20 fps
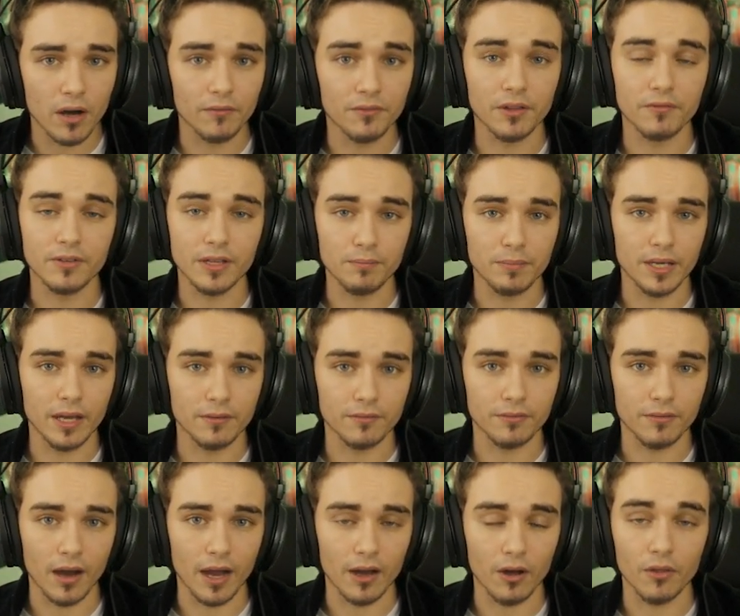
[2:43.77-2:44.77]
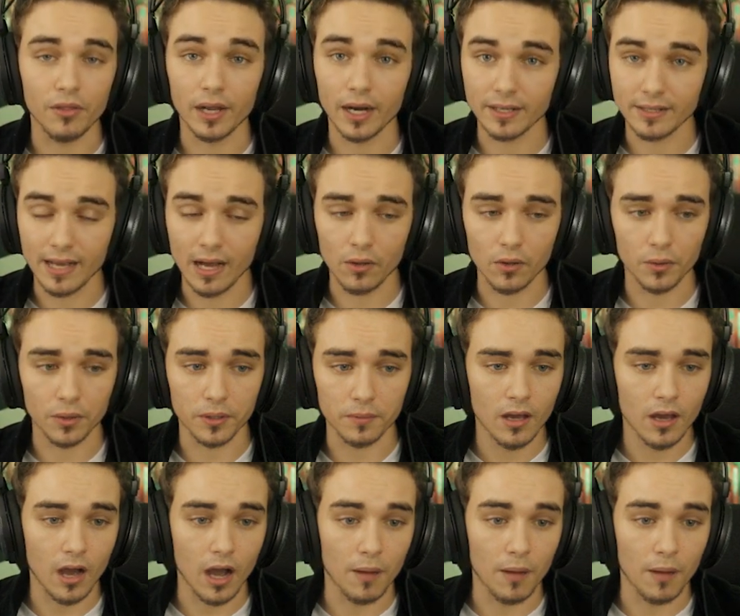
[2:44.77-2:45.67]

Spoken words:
of the VPN file that I downloaded.